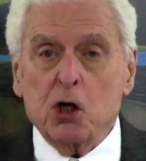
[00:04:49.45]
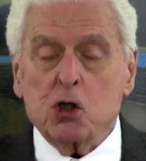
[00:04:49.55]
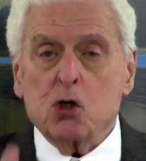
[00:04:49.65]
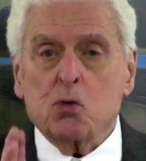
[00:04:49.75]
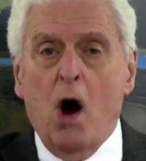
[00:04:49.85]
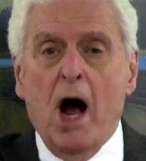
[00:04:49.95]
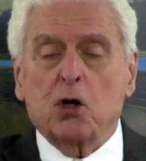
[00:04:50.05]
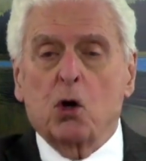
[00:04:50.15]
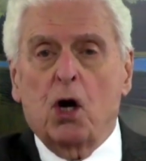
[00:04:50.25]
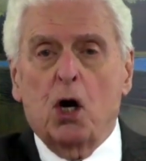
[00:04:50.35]
this is why
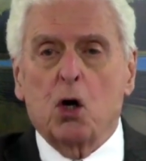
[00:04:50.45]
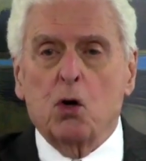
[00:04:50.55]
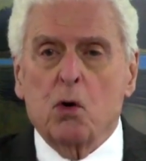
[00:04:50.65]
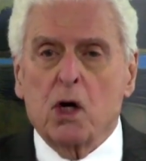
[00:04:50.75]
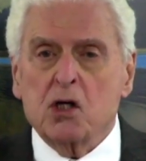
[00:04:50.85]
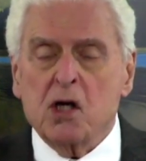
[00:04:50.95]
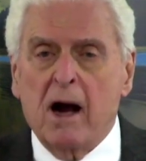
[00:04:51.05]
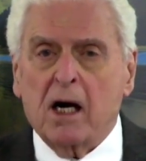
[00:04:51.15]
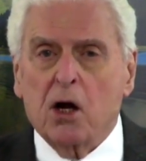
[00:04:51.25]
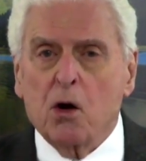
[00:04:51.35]
you need to do
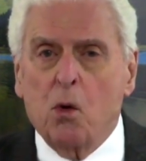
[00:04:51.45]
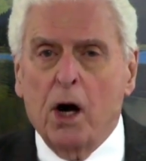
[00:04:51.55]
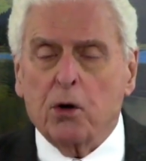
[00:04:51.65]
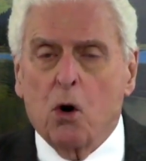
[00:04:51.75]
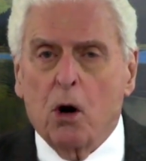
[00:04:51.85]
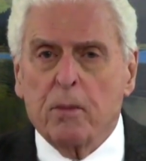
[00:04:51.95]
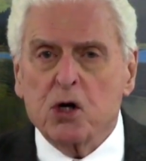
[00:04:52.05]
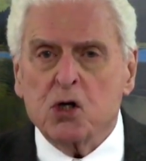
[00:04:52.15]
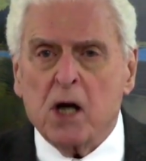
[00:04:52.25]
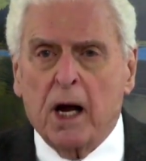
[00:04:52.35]
exactly what
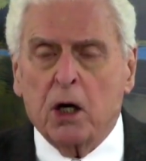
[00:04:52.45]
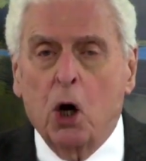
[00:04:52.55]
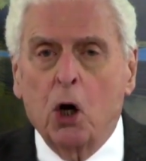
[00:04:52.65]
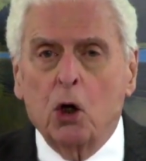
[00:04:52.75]
Norbert said.